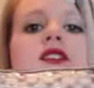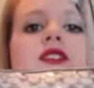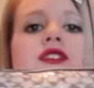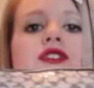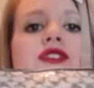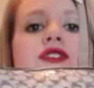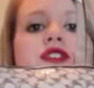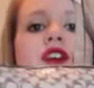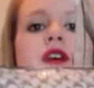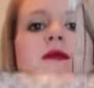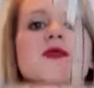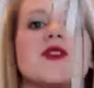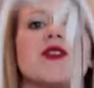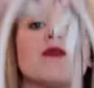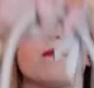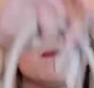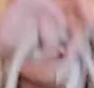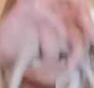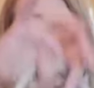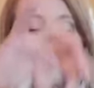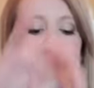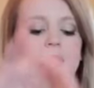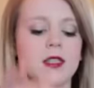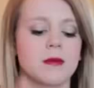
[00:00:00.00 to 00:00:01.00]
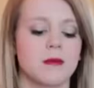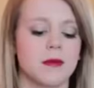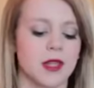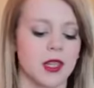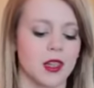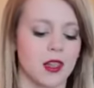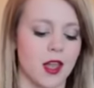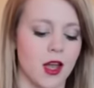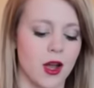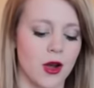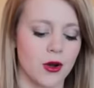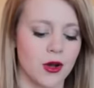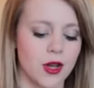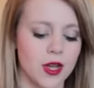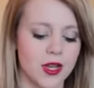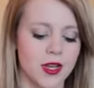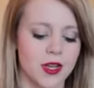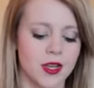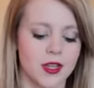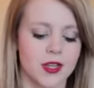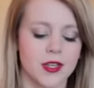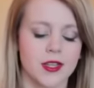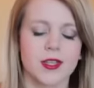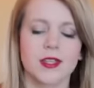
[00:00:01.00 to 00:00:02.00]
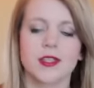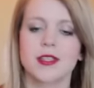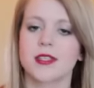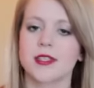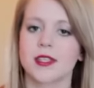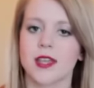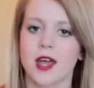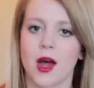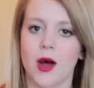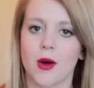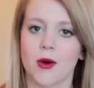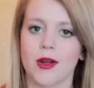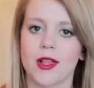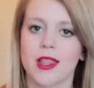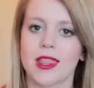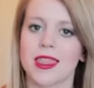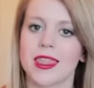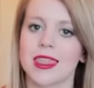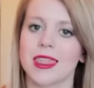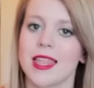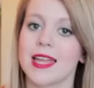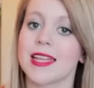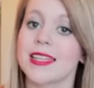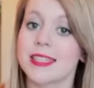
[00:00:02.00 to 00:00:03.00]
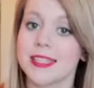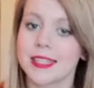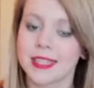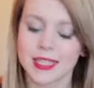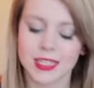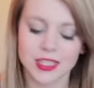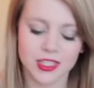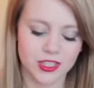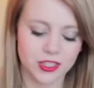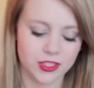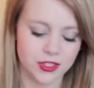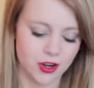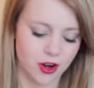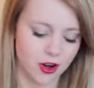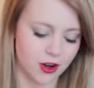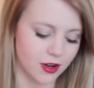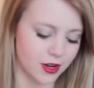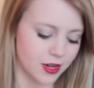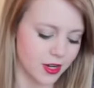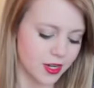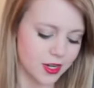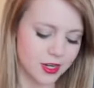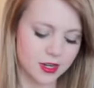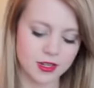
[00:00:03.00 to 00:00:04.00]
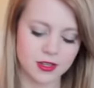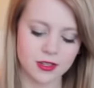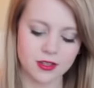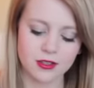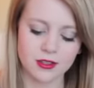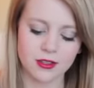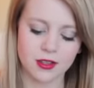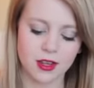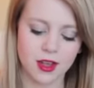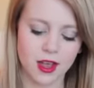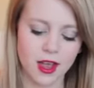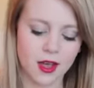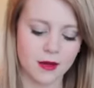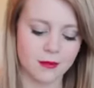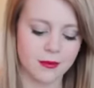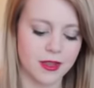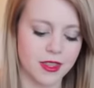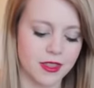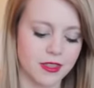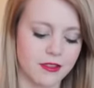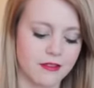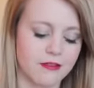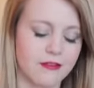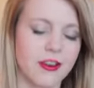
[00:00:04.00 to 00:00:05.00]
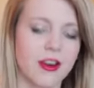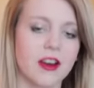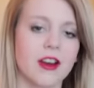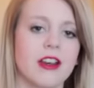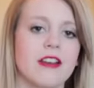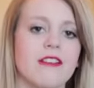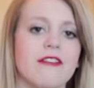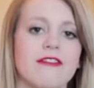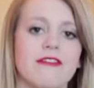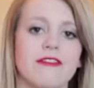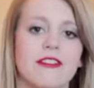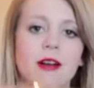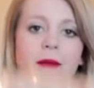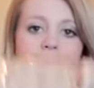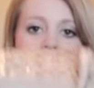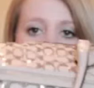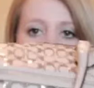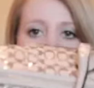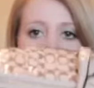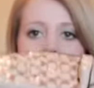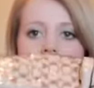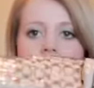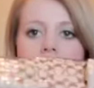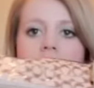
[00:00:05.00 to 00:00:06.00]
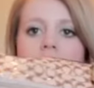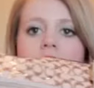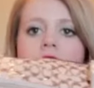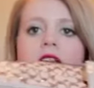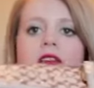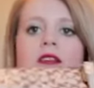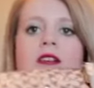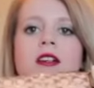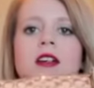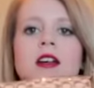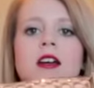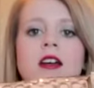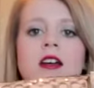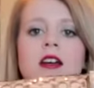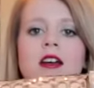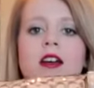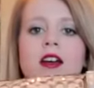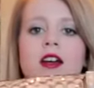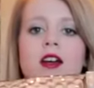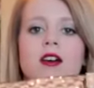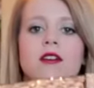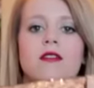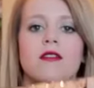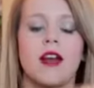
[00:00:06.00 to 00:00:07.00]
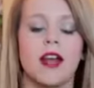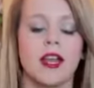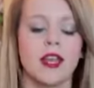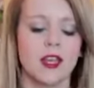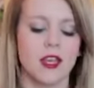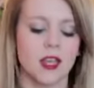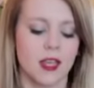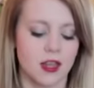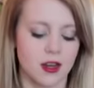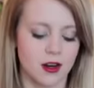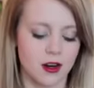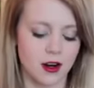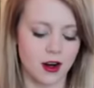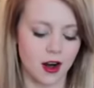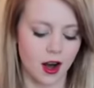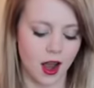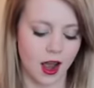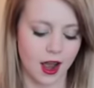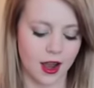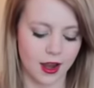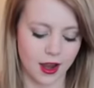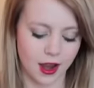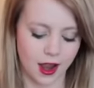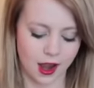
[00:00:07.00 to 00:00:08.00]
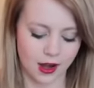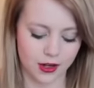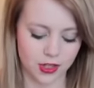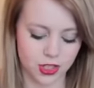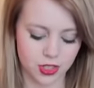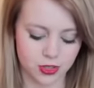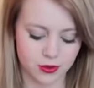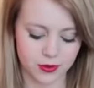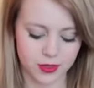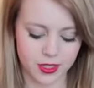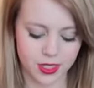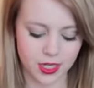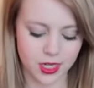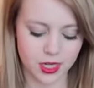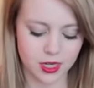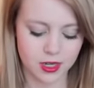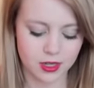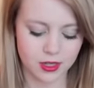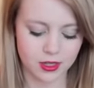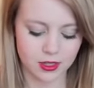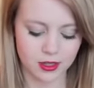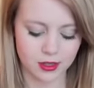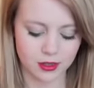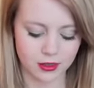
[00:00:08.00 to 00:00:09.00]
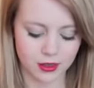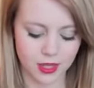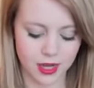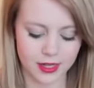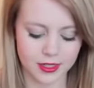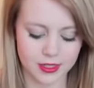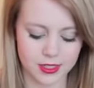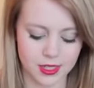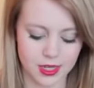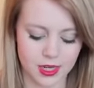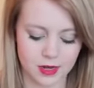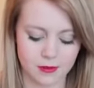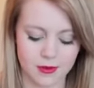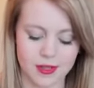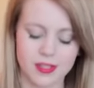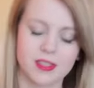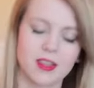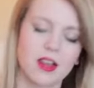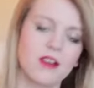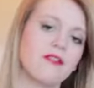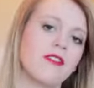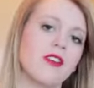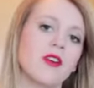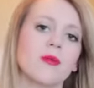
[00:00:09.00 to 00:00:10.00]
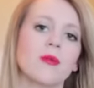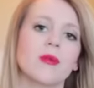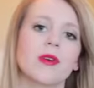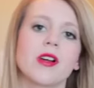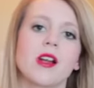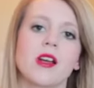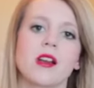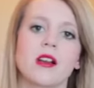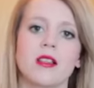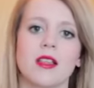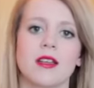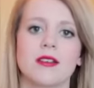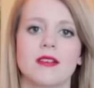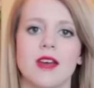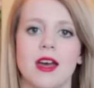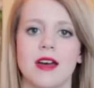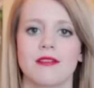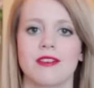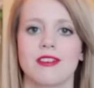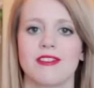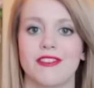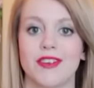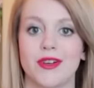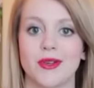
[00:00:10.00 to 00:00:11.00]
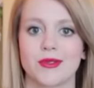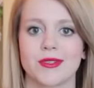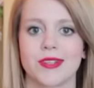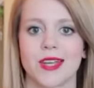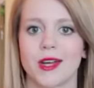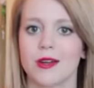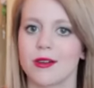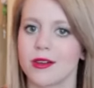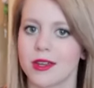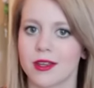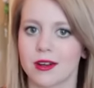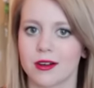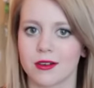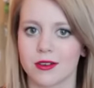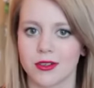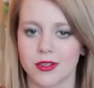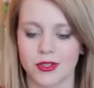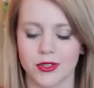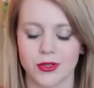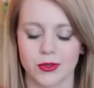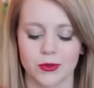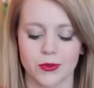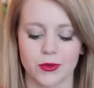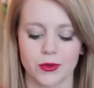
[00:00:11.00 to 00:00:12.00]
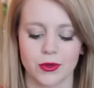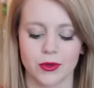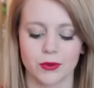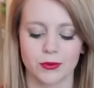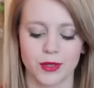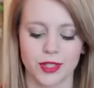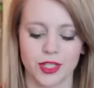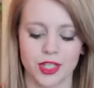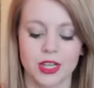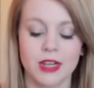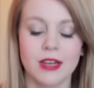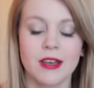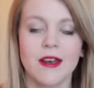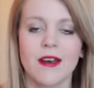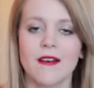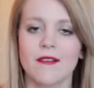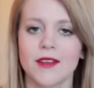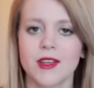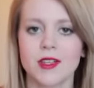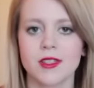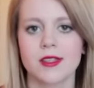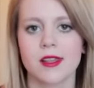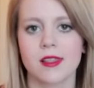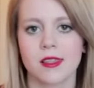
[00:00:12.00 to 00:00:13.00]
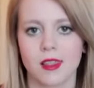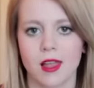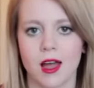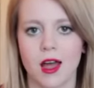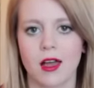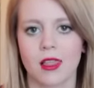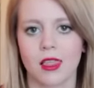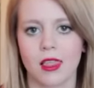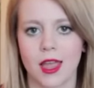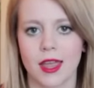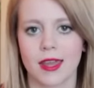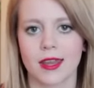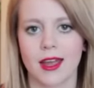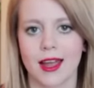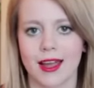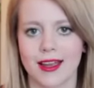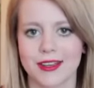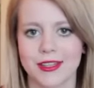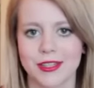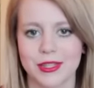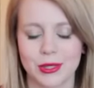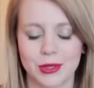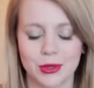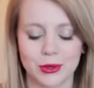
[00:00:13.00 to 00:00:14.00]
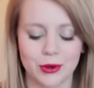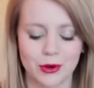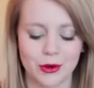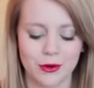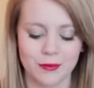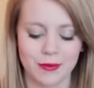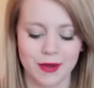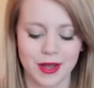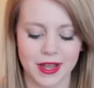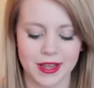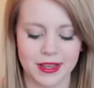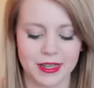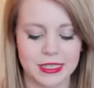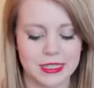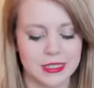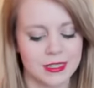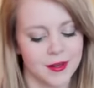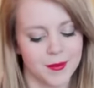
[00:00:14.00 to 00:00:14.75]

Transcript: the description box below. So let's get started. In the very front pocket, right here, I actually like to keep my cell phone. We're not allowed to have our phones out in our school, which feels a lot like high school, but